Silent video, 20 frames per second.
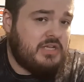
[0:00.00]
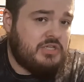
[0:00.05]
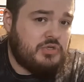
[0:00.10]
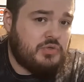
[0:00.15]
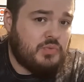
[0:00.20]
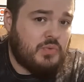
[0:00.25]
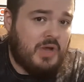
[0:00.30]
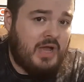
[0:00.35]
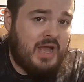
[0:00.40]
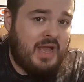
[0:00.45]
to
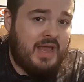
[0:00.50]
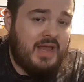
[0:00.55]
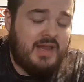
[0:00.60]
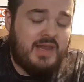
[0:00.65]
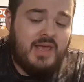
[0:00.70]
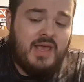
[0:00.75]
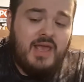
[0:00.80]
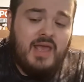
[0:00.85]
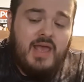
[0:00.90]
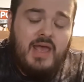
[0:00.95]

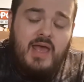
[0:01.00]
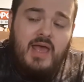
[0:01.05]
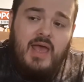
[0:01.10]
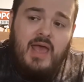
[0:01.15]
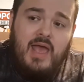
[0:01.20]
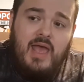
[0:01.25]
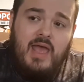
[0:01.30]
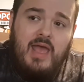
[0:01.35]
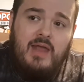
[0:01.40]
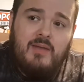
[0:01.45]
Ride,
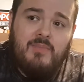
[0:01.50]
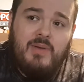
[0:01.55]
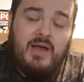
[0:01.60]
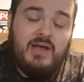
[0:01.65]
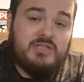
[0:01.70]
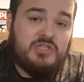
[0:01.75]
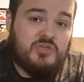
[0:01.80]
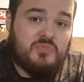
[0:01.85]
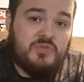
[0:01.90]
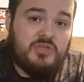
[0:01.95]
and
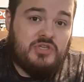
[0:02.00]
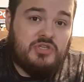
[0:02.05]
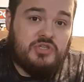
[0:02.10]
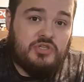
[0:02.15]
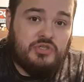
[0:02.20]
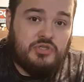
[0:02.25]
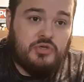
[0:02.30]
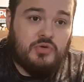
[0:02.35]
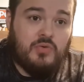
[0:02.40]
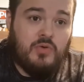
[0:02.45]
possibly
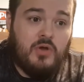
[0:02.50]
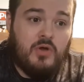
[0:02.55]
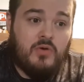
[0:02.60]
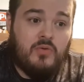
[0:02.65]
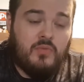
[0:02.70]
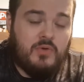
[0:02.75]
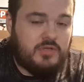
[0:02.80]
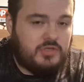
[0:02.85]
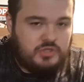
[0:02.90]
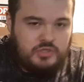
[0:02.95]

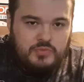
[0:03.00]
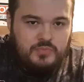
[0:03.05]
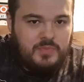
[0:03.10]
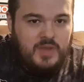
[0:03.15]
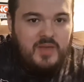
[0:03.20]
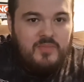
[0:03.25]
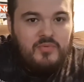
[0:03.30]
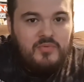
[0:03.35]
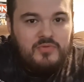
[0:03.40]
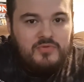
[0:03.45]
Tsuro, which
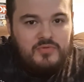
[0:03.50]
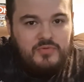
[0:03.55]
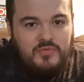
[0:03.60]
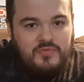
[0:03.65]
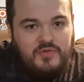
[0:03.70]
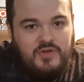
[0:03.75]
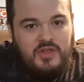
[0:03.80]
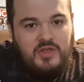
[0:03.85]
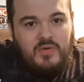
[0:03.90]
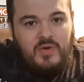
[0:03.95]
maybe we'll do a
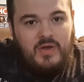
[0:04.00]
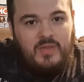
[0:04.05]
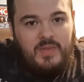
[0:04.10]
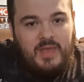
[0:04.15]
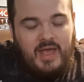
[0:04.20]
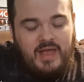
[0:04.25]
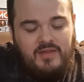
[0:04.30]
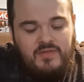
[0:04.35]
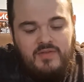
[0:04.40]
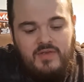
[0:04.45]
video on
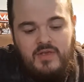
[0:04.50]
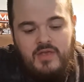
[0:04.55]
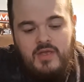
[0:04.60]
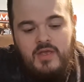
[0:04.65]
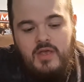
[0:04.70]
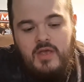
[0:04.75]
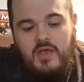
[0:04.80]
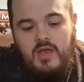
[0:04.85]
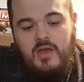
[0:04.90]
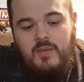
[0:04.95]
that.
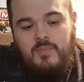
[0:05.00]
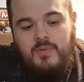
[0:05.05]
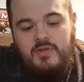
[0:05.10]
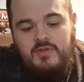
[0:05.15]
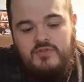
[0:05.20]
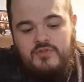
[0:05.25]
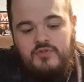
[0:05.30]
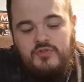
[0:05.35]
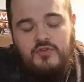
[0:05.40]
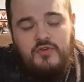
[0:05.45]
But
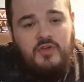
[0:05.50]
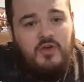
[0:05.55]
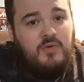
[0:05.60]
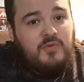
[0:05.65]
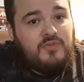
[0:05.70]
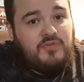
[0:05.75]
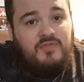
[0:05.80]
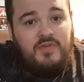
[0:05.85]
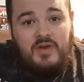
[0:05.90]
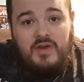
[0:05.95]
Sushi Go
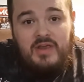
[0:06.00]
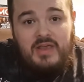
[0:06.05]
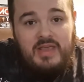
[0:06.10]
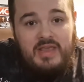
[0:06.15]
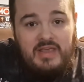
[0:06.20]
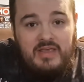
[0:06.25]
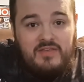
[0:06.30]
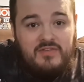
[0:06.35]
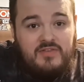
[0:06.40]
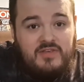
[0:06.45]
is a very
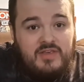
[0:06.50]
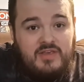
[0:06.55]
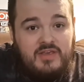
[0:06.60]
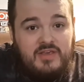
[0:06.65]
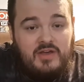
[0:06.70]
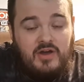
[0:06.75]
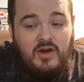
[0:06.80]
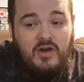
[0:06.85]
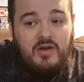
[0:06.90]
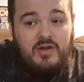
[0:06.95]
easy
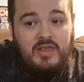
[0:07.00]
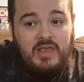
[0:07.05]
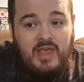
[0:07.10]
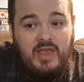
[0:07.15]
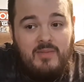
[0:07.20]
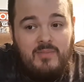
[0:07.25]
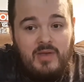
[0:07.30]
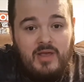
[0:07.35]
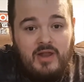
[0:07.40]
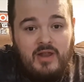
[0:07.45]
card
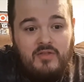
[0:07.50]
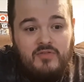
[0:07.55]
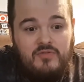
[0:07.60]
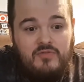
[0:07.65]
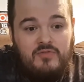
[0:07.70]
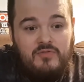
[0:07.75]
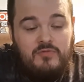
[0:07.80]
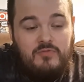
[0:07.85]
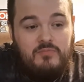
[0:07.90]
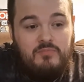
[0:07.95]
game, and
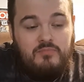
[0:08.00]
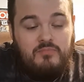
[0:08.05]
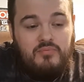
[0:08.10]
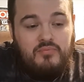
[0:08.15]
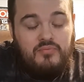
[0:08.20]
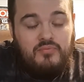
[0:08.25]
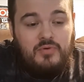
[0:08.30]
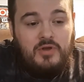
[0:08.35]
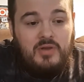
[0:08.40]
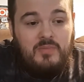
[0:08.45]
it's
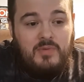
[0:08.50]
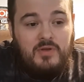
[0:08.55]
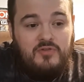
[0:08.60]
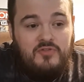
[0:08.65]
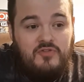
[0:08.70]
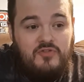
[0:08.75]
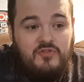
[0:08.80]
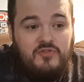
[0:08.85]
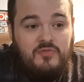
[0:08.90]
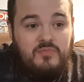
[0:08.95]
pretty
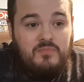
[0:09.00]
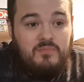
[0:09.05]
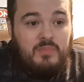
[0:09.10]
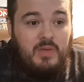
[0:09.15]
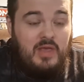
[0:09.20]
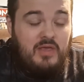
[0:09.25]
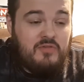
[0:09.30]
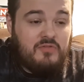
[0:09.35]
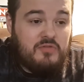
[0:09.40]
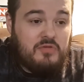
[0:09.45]
much just
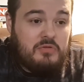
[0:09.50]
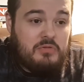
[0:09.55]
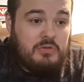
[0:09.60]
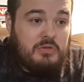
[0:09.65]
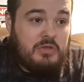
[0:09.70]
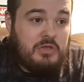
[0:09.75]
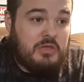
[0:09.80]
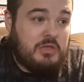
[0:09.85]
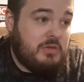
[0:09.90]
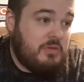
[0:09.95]

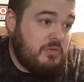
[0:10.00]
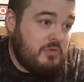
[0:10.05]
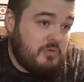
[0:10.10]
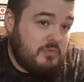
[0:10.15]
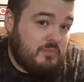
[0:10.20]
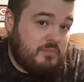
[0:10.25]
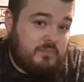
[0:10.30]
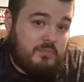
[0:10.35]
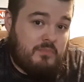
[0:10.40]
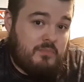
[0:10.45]
basically
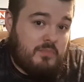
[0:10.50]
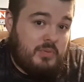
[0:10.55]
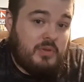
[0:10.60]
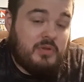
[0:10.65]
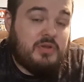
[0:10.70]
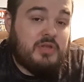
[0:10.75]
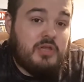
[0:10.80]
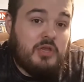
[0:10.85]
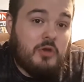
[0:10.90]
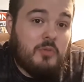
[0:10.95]
you're
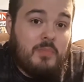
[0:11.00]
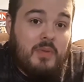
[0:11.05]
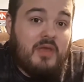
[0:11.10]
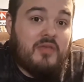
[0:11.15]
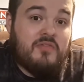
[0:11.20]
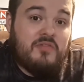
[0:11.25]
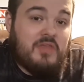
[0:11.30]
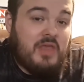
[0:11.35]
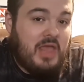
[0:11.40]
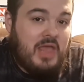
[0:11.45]
building your
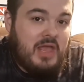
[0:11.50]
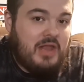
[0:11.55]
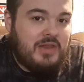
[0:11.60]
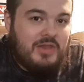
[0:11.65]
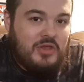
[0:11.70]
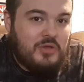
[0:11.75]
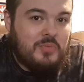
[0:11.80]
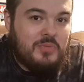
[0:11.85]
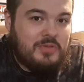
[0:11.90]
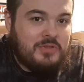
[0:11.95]
best hand
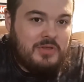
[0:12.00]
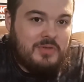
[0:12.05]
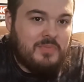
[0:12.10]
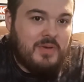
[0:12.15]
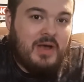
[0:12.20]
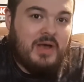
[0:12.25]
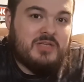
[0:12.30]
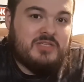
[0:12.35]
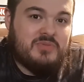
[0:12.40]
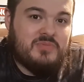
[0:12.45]
humanly
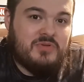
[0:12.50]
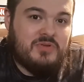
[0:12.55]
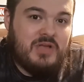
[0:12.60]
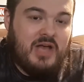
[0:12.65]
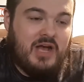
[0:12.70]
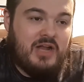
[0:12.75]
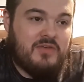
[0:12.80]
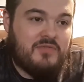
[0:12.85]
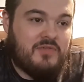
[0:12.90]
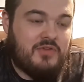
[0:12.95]
possible
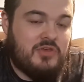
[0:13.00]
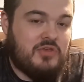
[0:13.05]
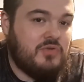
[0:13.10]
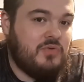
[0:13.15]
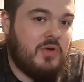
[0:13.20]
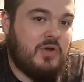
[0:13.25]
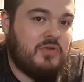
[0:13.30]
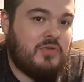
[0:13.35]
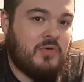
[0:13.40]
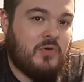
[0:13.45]
out of
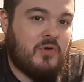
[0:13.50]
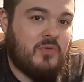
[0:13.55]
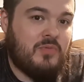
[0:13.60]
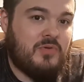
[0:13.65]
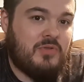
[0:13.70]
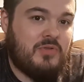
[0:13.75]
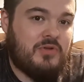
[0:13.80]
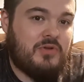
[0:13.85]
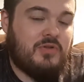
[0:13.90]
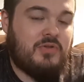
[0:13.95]
cute,
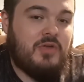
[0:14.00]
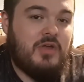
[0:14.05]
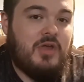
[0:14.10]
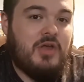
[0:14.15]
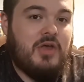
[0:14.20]
adorable little